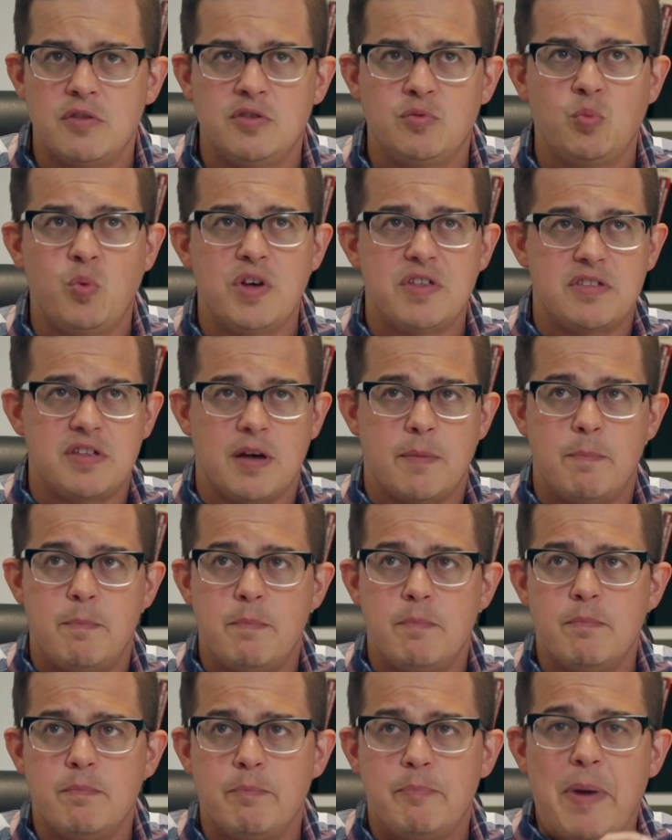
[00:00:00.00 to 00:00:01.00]
with
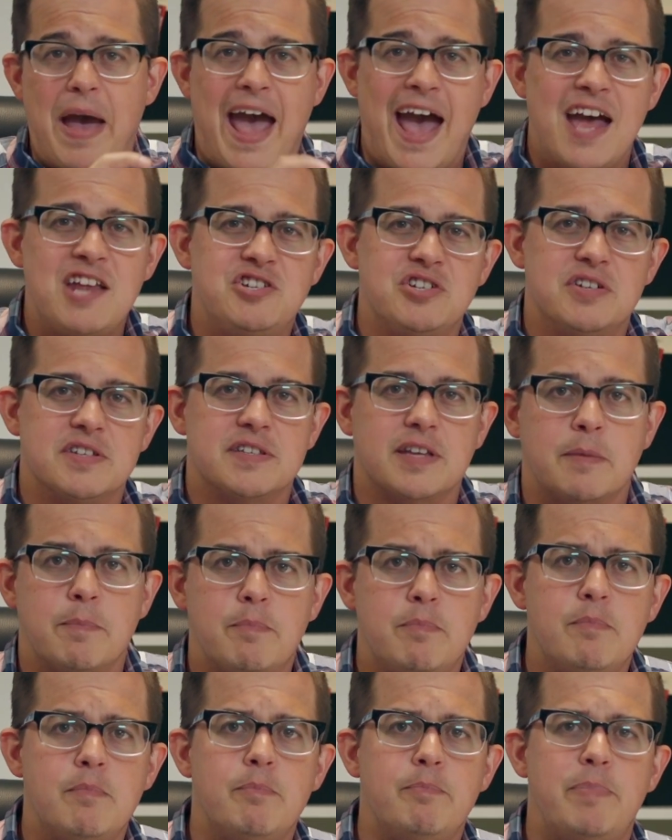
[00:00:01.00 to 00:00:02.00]
badges like
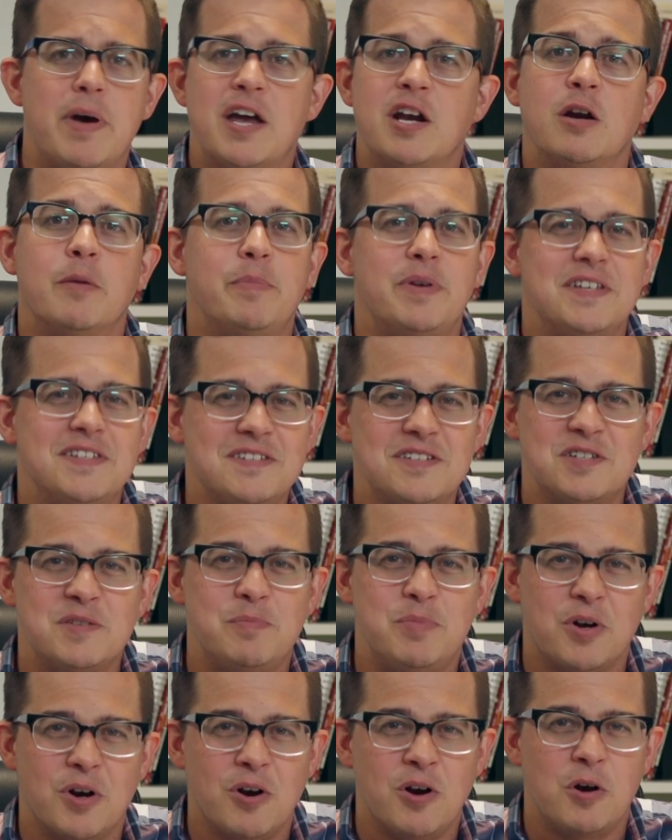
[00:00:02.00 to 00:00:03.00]
Better Business
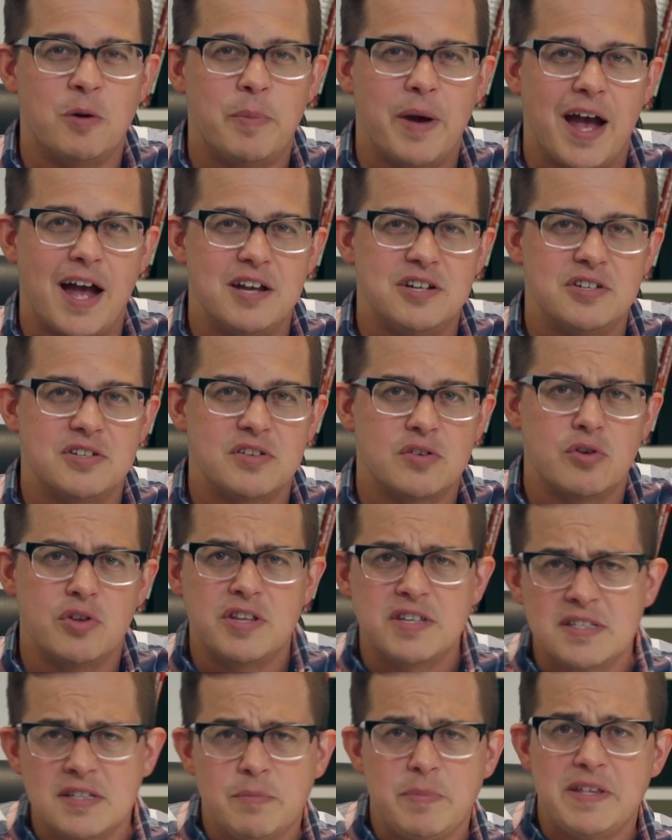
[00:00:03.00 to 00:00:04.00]
Bureau badges. Or
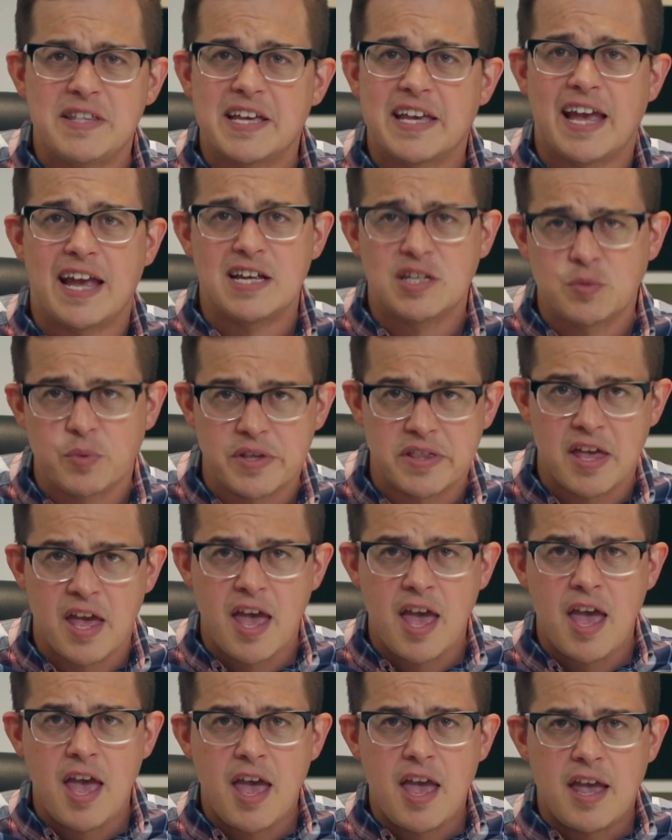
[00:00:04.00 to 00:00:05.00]
this could be the case with
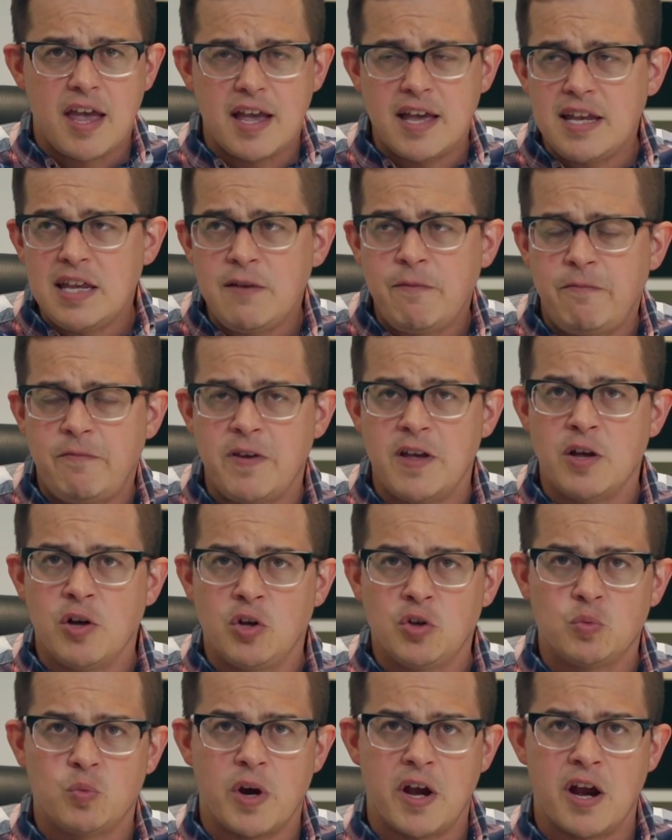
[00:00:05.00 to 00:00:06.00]
any
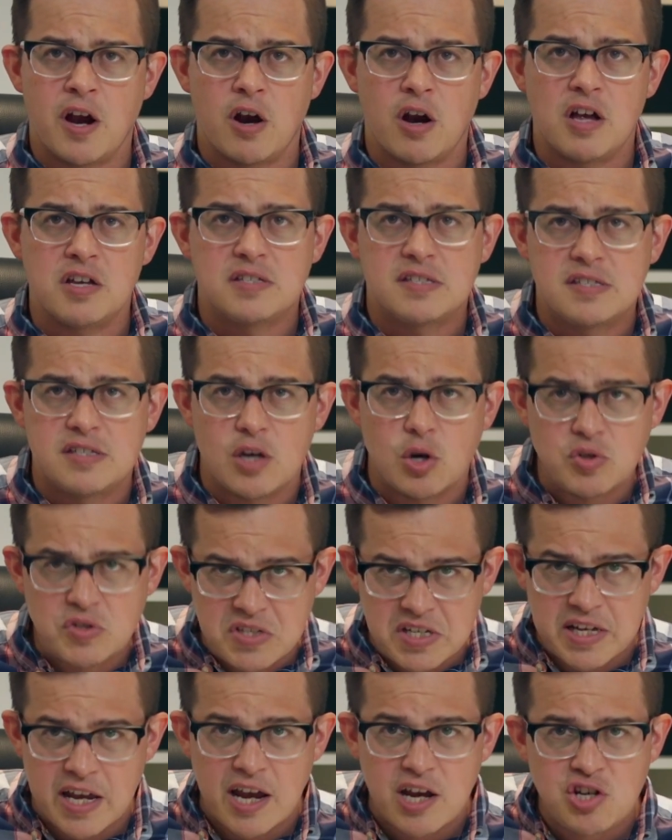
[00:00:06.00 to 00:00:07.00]
field where
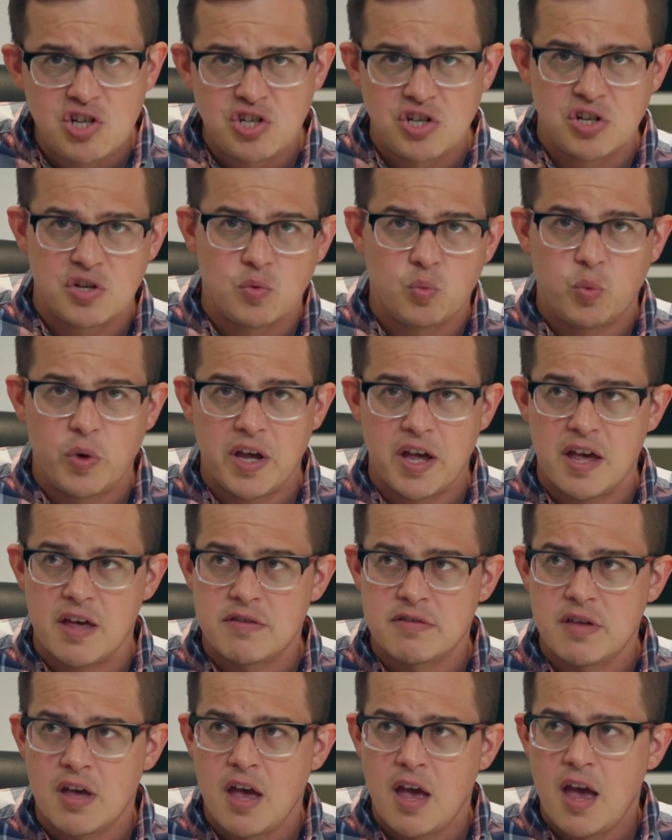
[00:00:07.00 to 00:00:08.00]
association
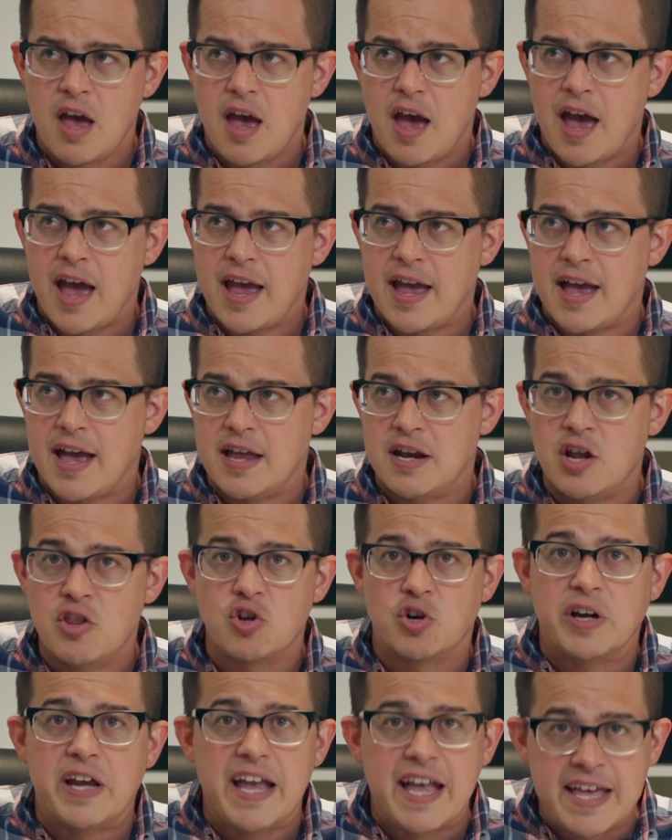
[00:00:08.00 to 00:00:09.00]
with
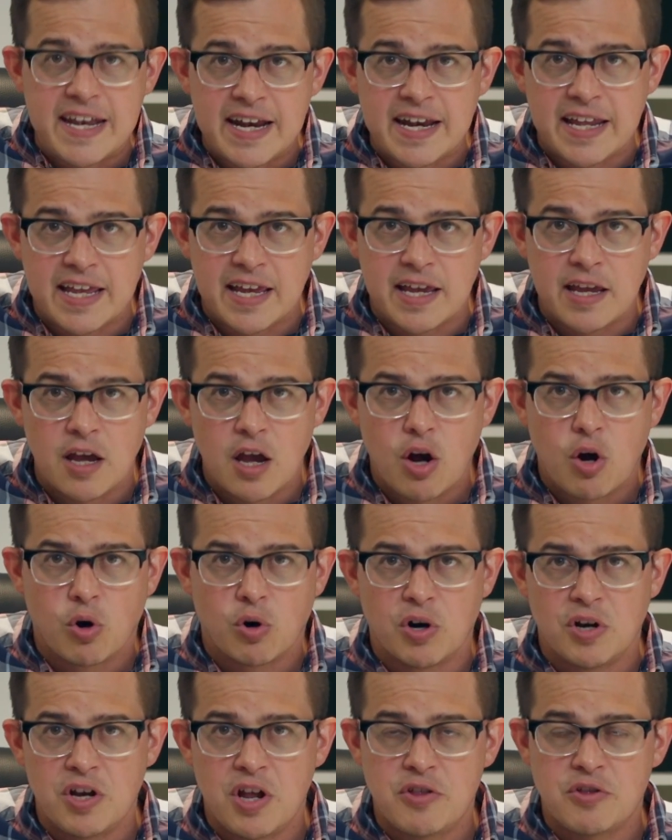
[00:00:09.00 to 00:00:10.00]
another entity
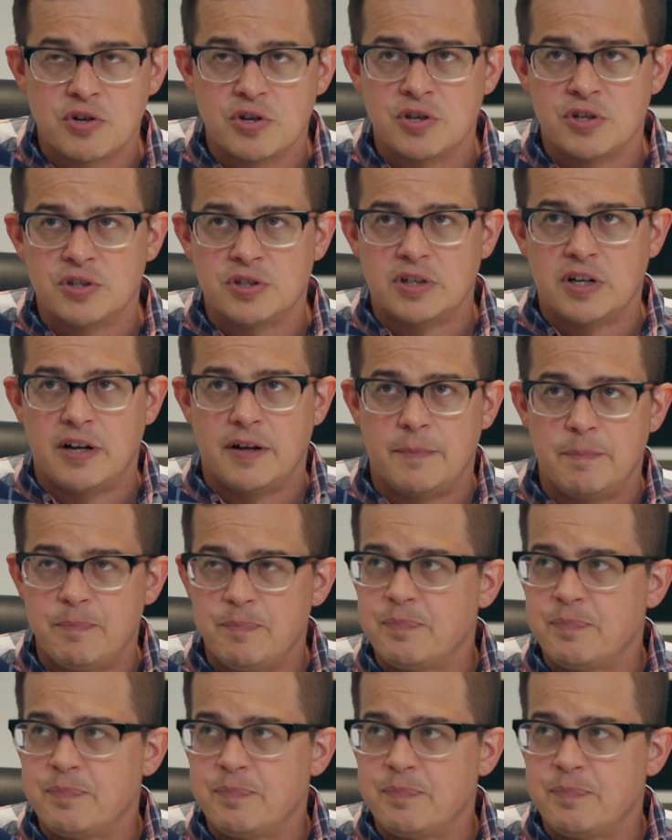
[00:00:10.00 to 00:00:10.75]
or another